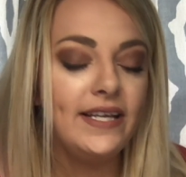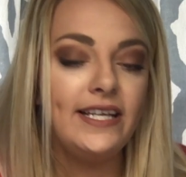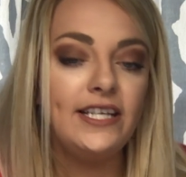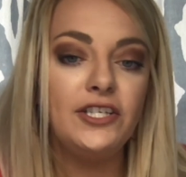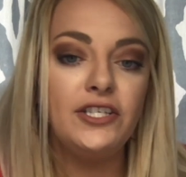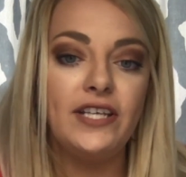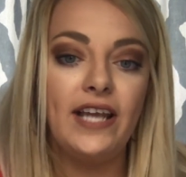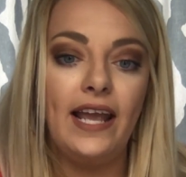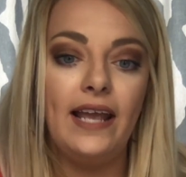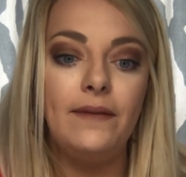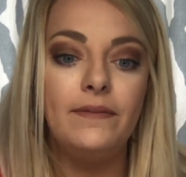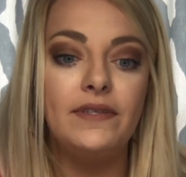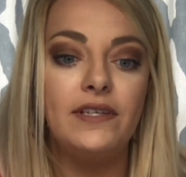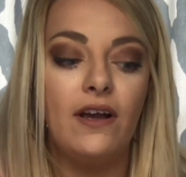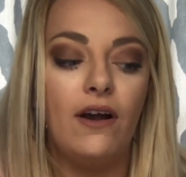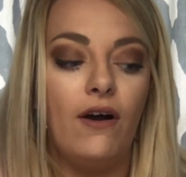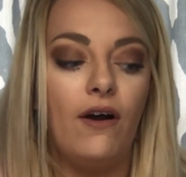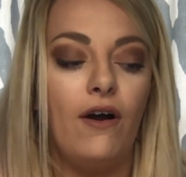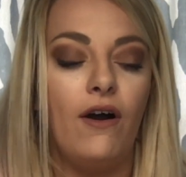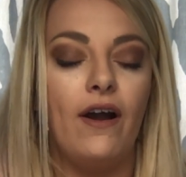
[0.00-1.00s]
shapes
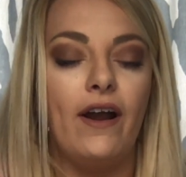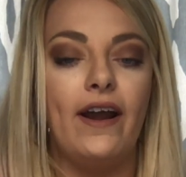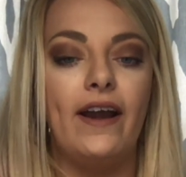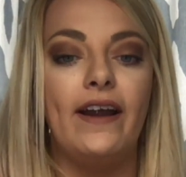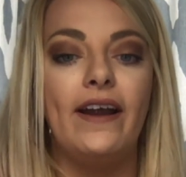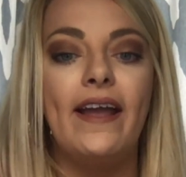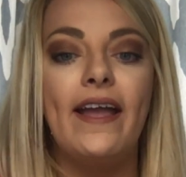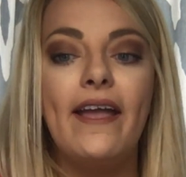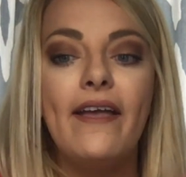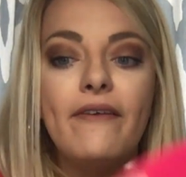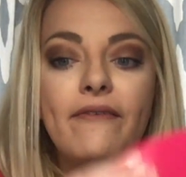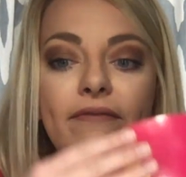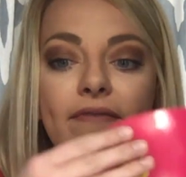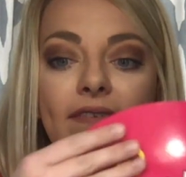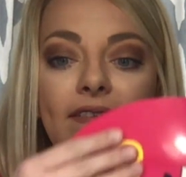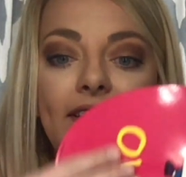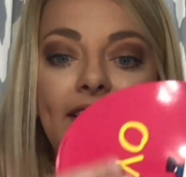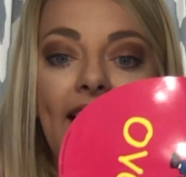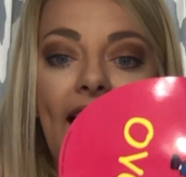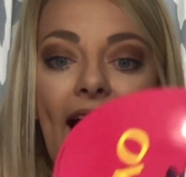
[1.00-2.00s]
are
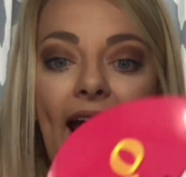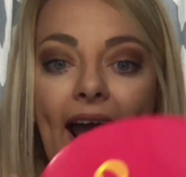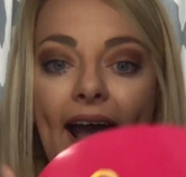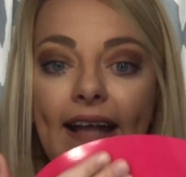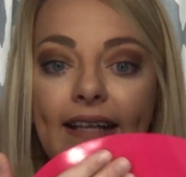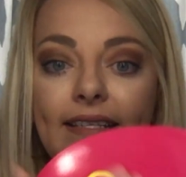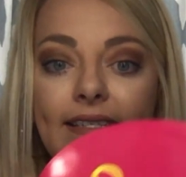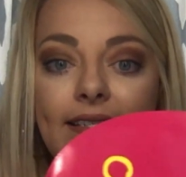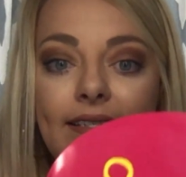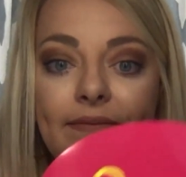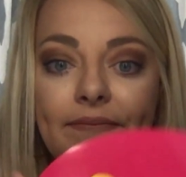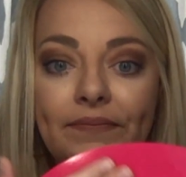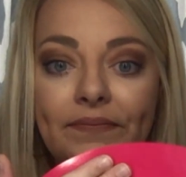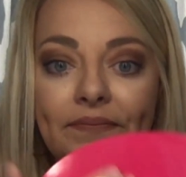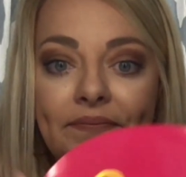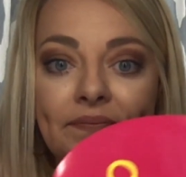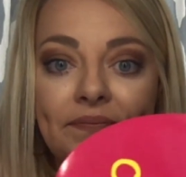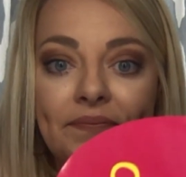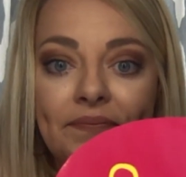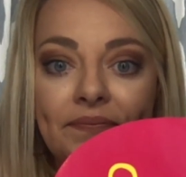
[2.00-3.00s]
flat.
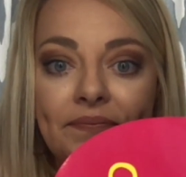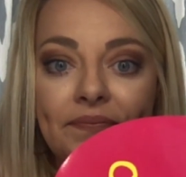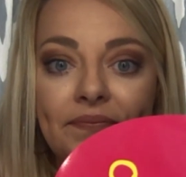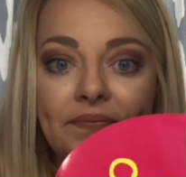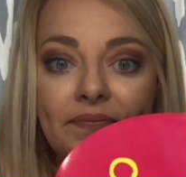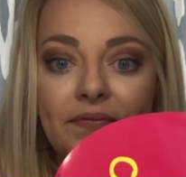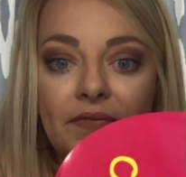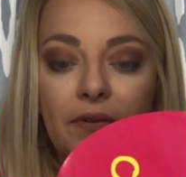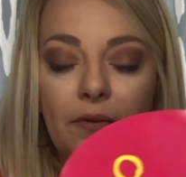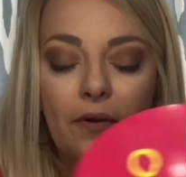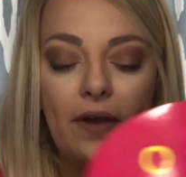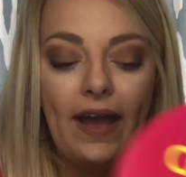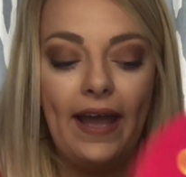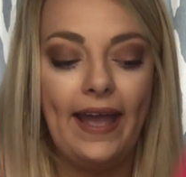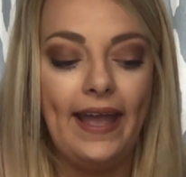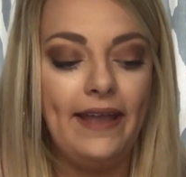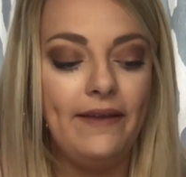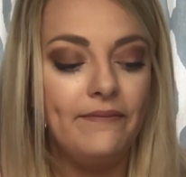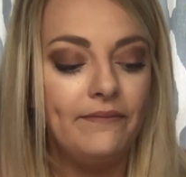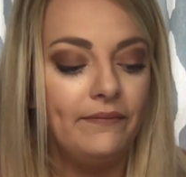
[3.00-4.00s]

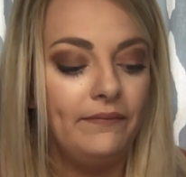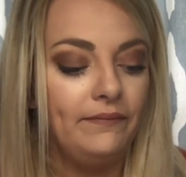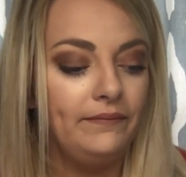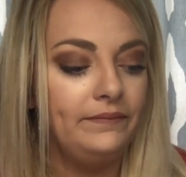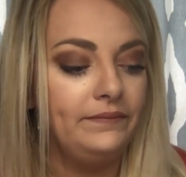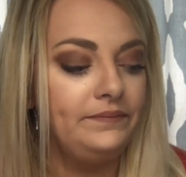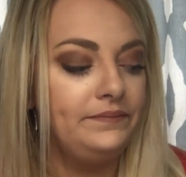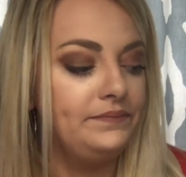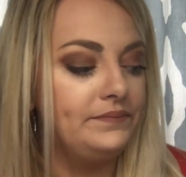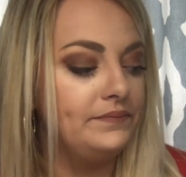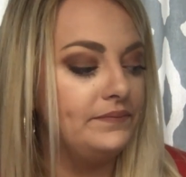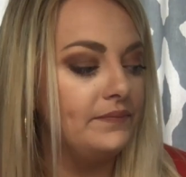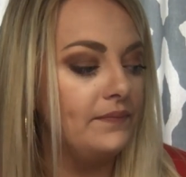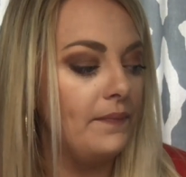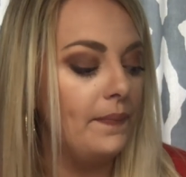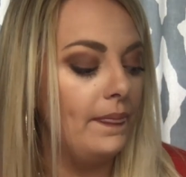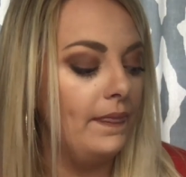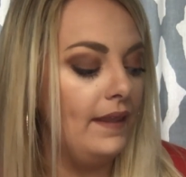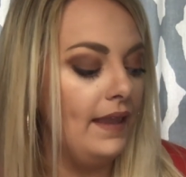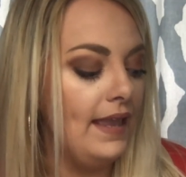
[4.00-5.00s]
Okay?
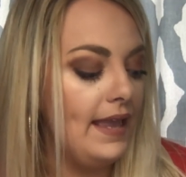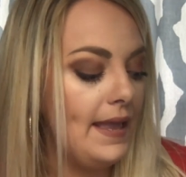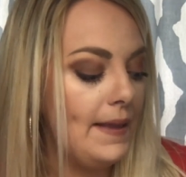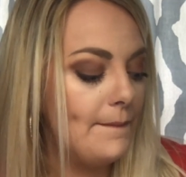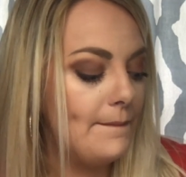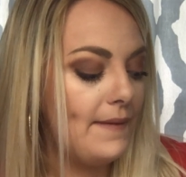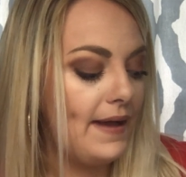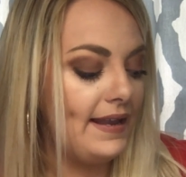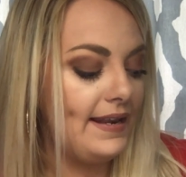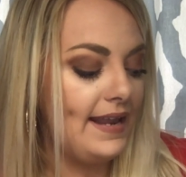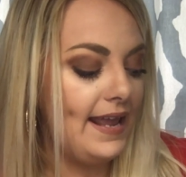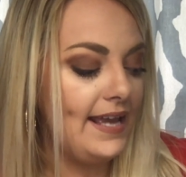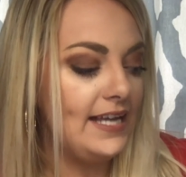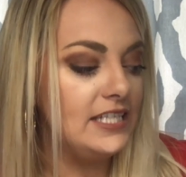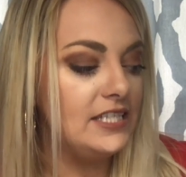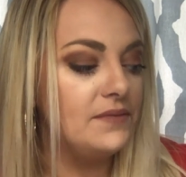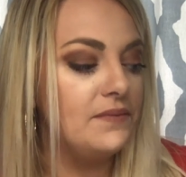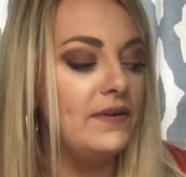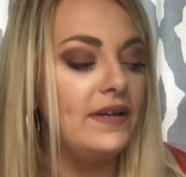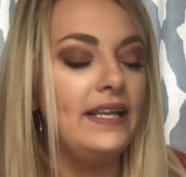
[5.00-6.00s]
My
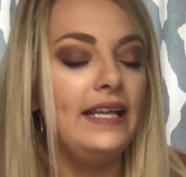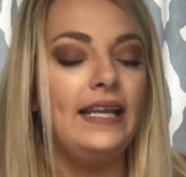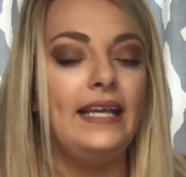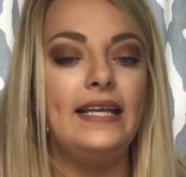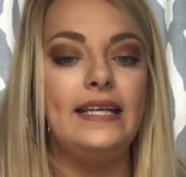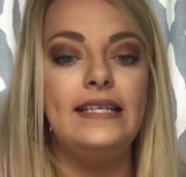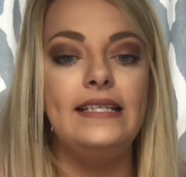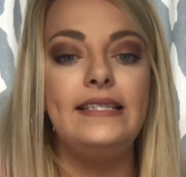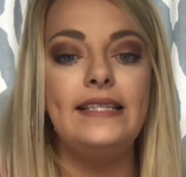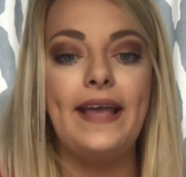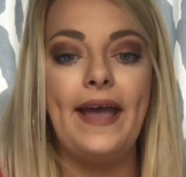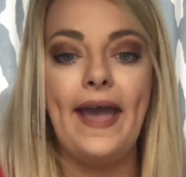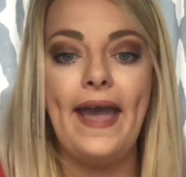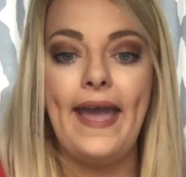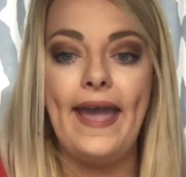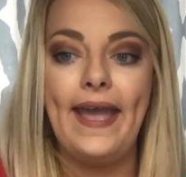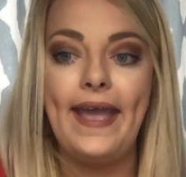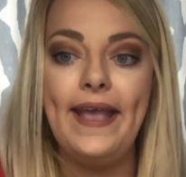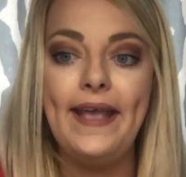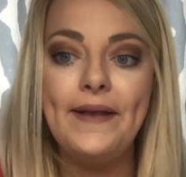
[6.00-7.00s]
next one is
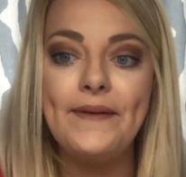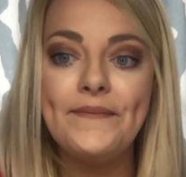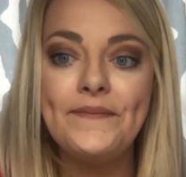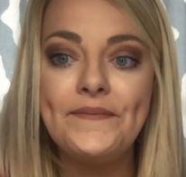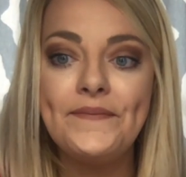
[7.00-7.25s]
a